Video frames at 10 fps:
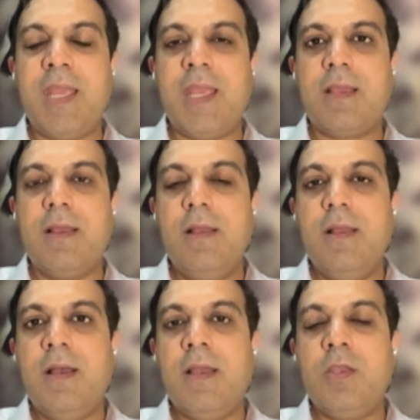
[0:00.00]
take
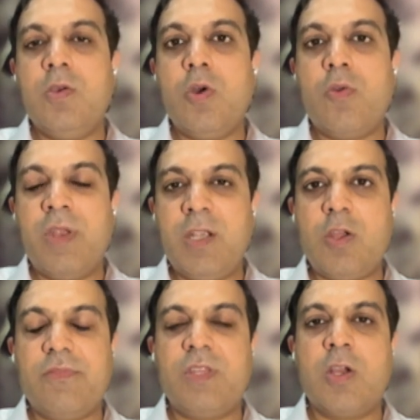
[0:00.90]
you know, writ
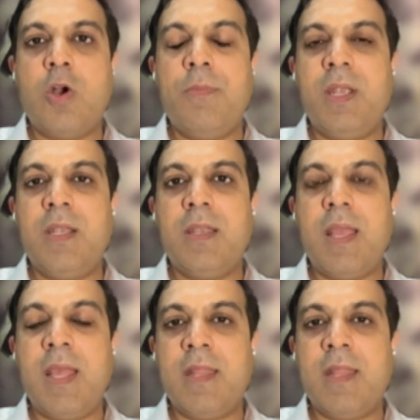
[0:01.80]
of the government